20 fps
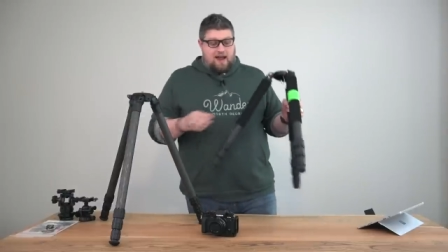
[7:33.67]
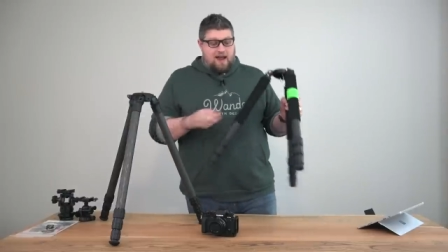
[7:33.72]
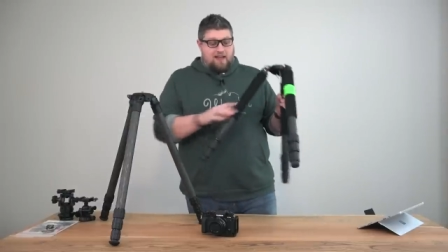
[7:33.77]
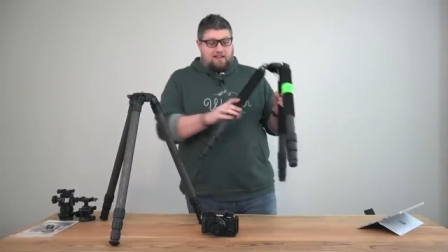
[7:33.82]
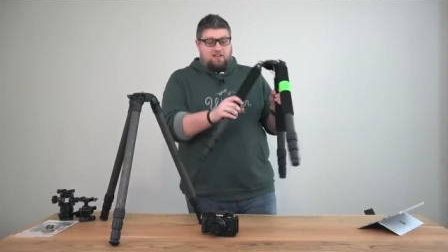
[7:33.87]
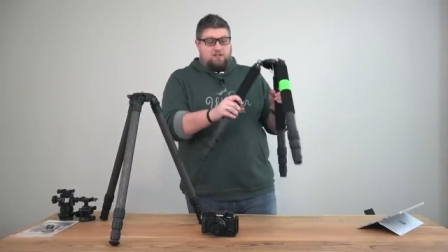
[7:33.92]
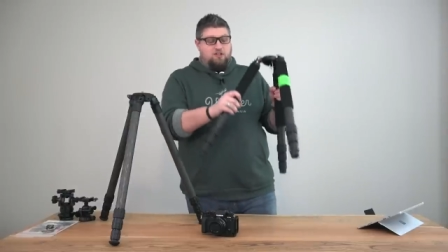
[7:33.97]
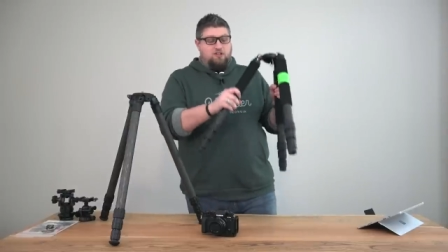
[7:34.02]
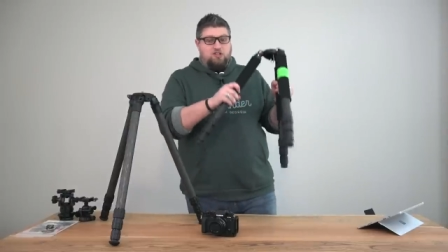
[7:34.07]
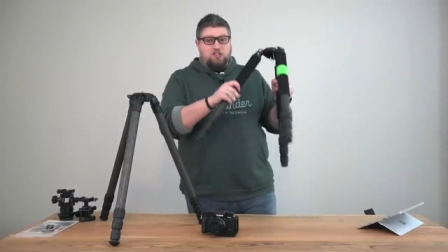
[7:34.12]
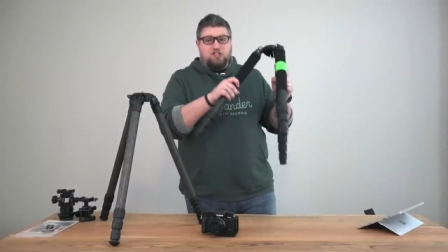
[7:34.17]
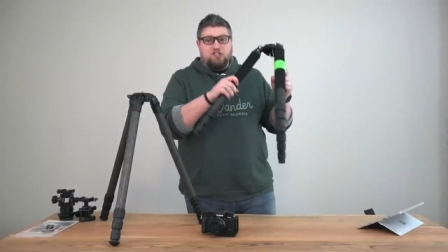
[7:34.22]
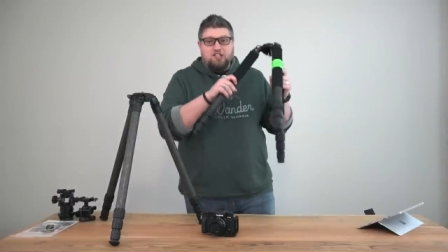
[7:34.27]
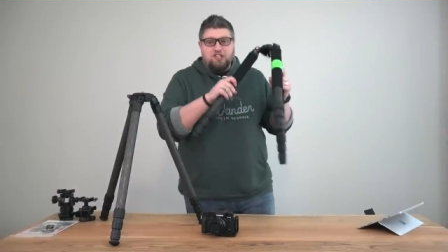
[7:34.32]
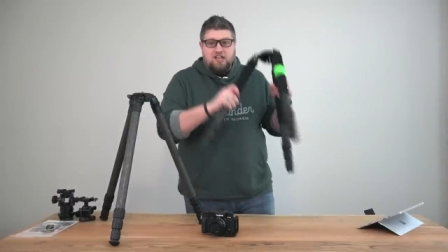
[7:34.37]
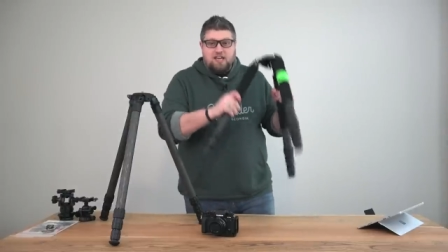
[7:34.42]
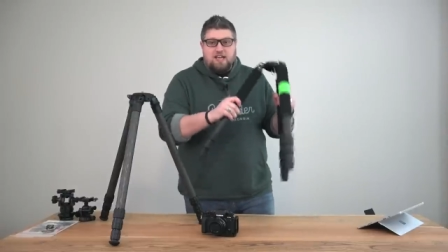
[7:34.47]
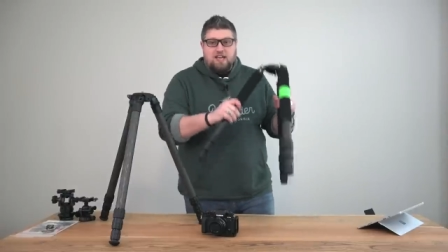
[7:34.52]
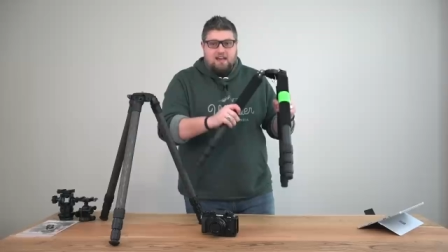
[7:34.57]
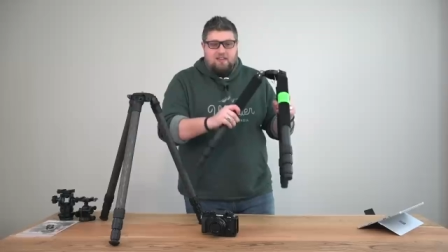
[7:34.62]
I had to just
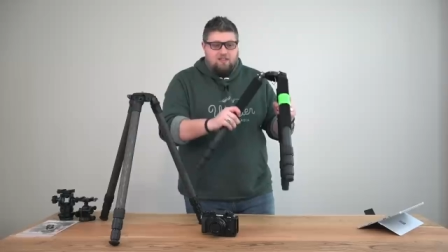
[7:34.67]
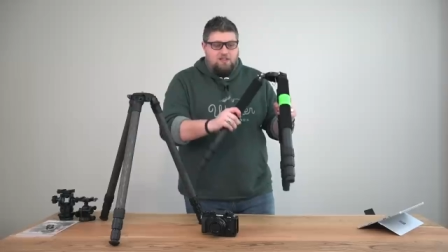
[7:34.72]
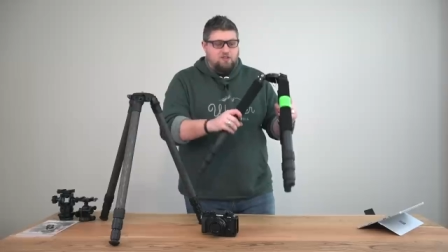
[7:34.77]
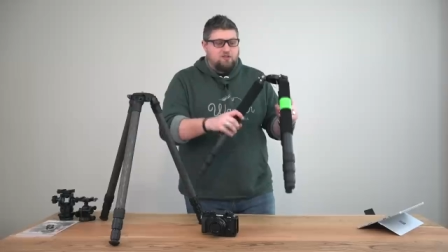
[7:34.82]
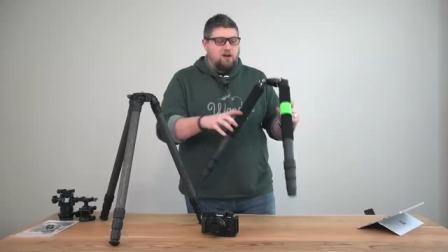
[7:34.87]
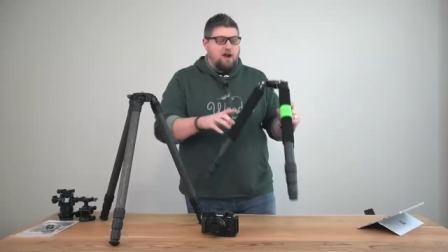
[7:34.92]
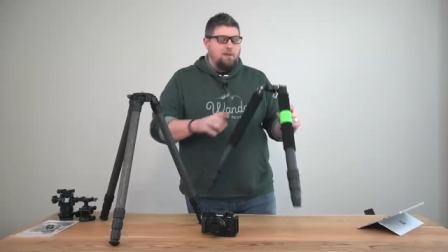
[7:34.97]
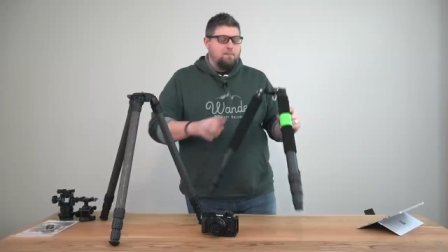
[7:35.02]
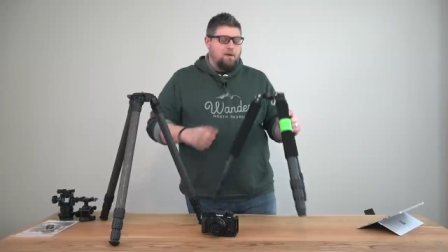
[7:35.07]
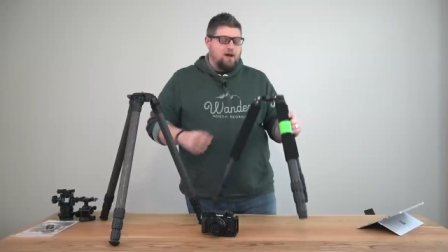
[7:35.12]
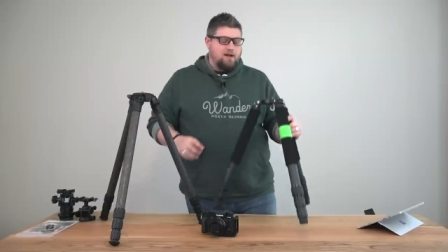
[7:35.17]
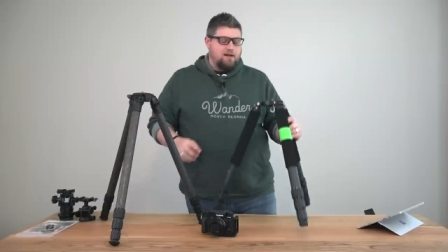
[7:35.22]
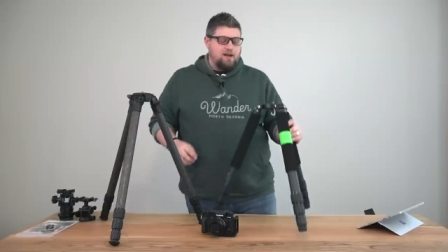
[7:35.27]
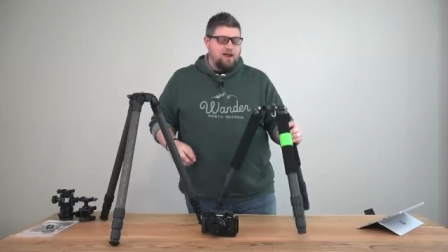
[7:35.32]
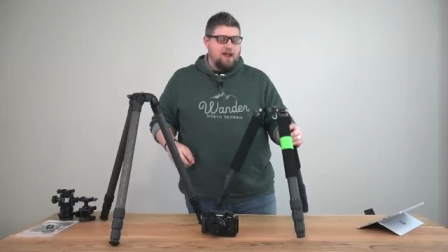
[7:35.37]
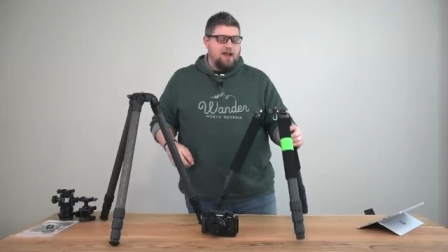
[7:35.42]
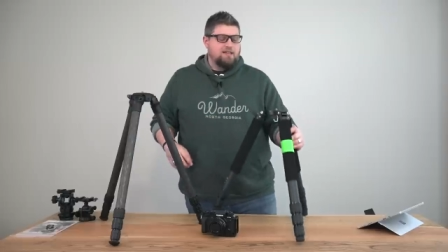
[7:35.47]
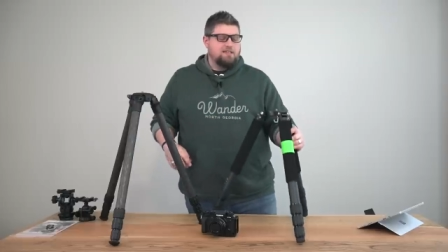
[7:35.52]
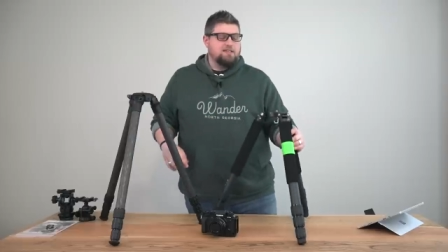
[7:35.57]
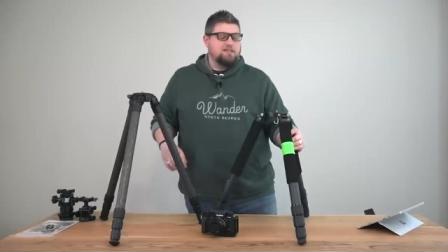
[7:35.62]
dig the tripod
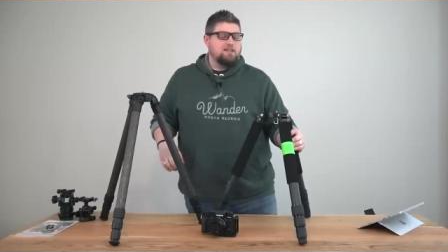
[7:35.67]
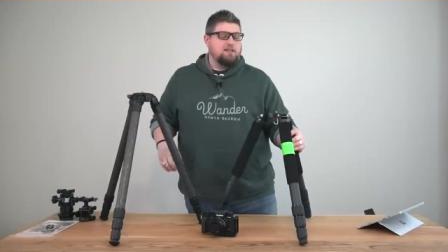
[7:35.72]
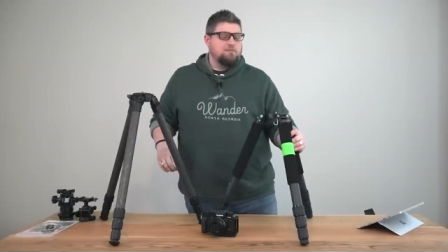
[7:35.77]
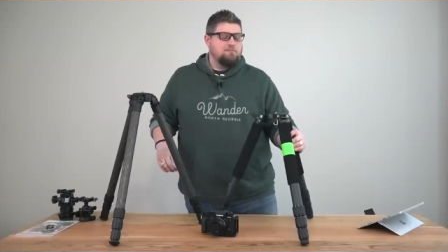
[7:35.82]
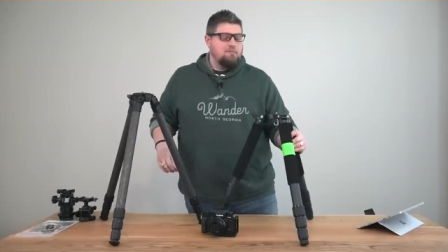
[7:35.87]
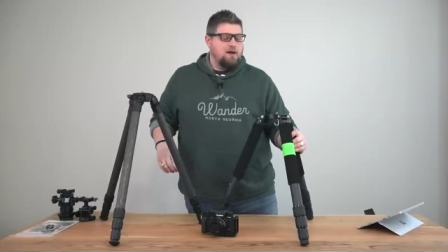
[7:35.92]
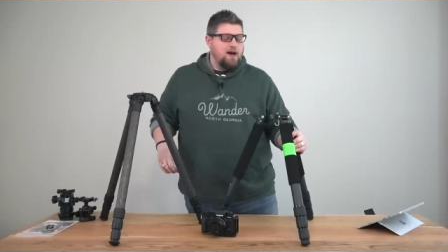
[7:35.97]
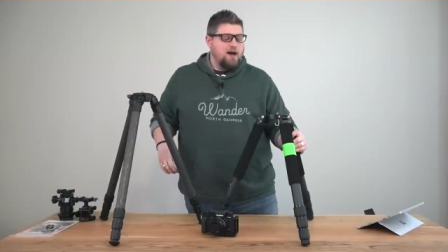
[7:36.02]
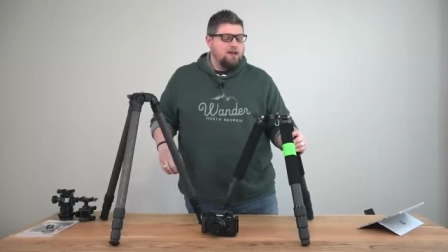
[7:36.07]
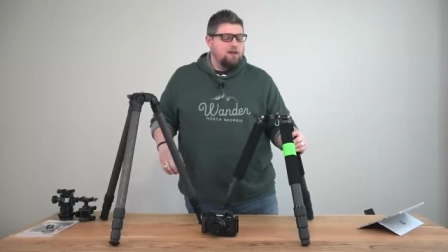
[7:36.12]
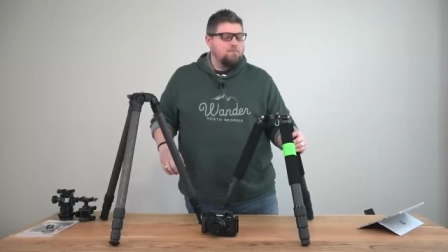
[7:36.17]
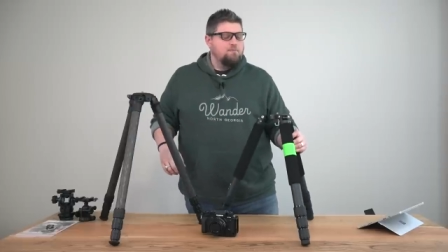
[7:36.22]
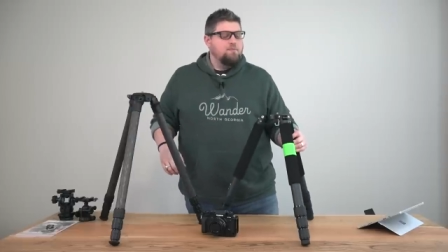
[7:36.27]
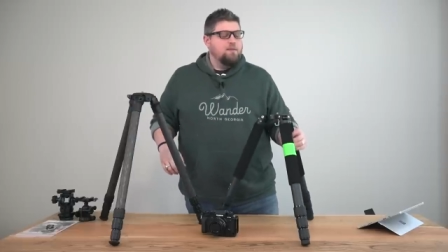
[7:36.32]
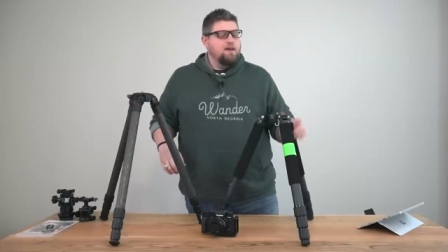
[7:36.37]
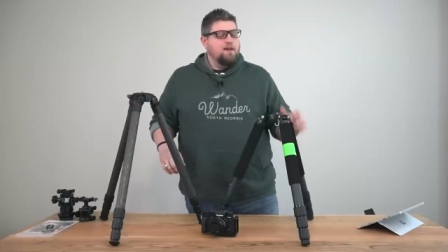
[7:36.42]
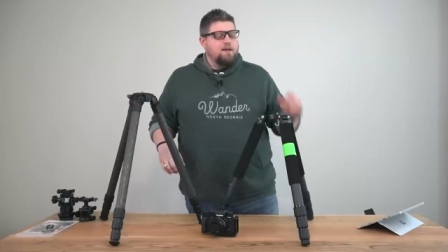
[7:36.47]
legs into the mud,